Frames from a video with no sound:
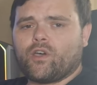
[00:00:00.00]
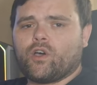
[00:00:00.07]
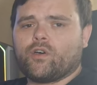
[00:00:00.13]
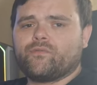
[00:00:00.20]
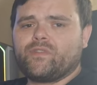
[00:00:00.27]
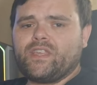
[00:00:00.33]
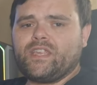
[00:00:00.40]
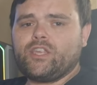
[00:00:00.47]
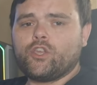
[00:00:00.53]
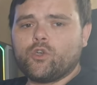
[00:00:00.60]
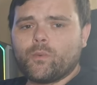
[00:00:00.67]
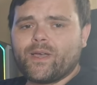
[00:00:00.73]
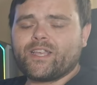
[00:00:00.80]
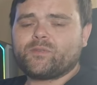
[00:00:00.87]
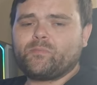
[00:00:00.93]
of the
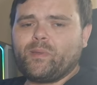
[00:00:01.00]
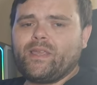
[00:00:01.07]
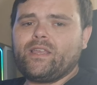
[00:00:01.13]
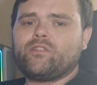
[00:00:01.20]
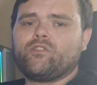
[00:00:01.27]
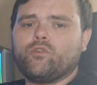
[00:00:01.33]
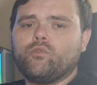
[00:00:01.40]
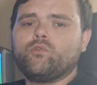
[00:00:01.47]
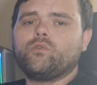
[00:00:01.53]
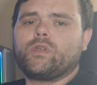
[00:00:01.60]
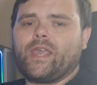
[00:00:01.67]
USB 2